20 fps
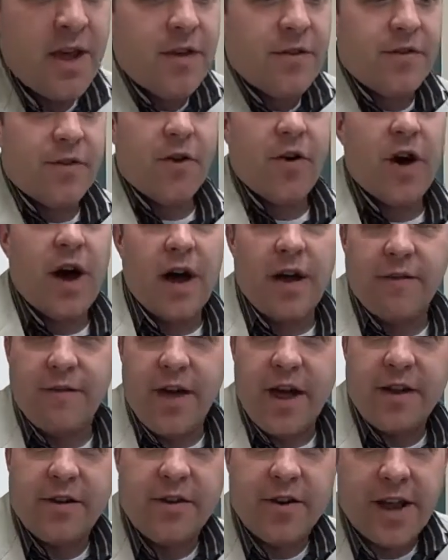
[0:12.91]
So I've
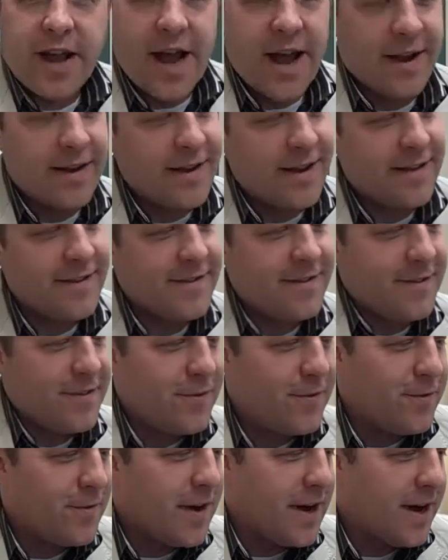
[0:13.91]
entered a contest
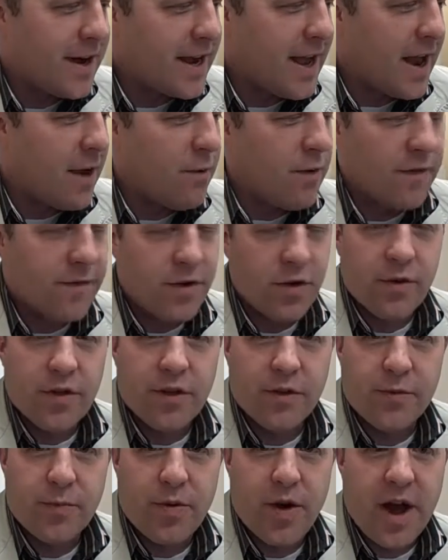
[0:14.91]
to uh, kind of review
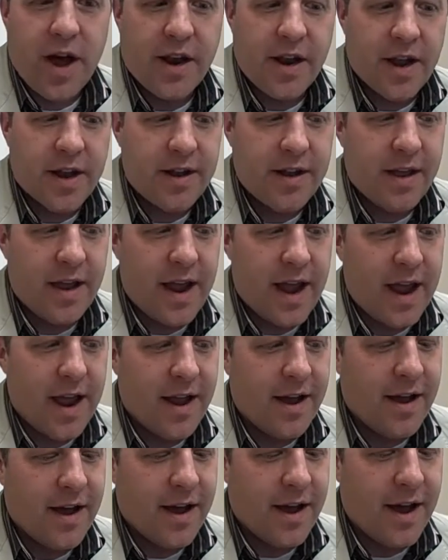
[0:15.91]
this product
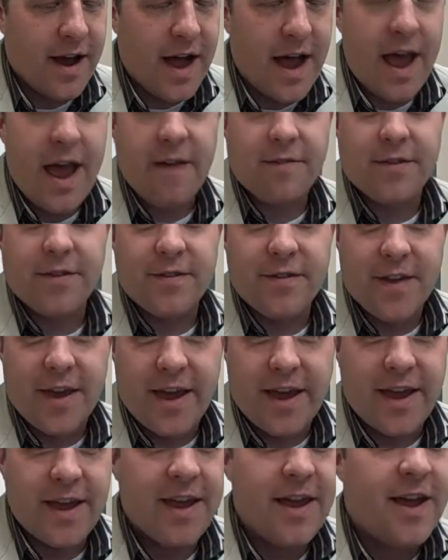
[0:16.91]
and uh, I have to
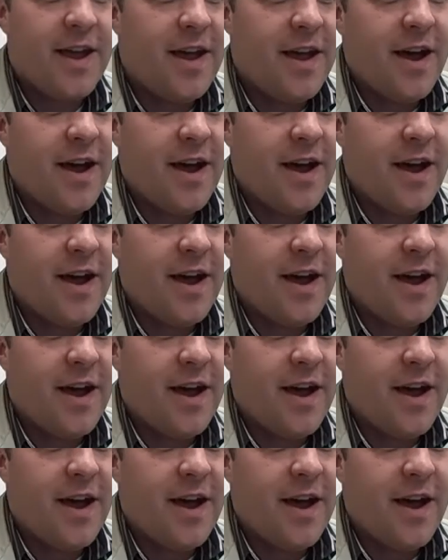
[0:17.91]
say